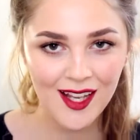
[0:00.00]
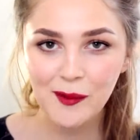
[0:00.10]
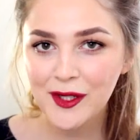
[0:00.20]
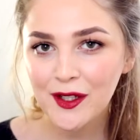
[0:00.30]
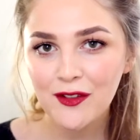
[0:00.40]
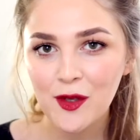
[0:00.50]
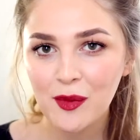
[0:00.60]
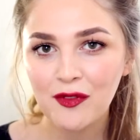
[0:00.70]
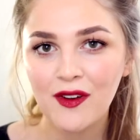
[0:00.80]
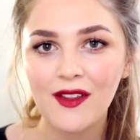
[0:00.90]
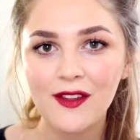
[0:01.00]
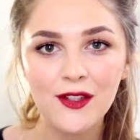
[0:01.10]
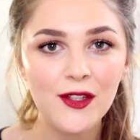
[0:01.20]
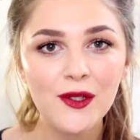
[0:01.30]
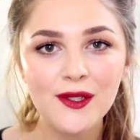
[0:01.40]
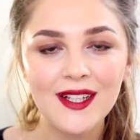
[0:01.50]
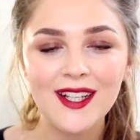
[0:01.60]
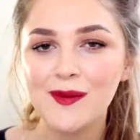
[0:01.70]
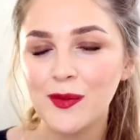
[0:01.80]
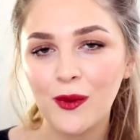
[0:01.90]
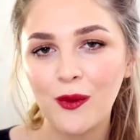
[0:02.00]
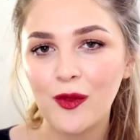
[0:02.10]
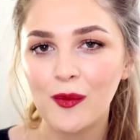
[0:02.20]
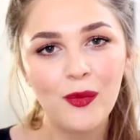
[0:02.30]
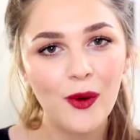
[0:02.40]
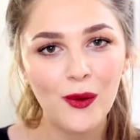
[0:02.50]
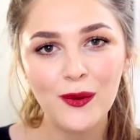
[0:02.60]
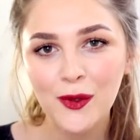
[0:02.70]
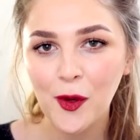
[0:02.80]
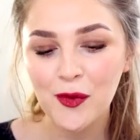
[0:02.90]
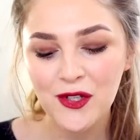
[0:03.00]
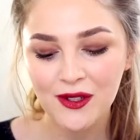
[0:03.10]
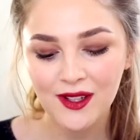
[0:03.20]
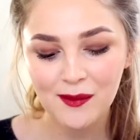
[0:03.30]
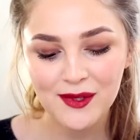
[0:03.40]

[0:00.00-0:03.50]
Let me know if you prefer the nude lip or the bold option.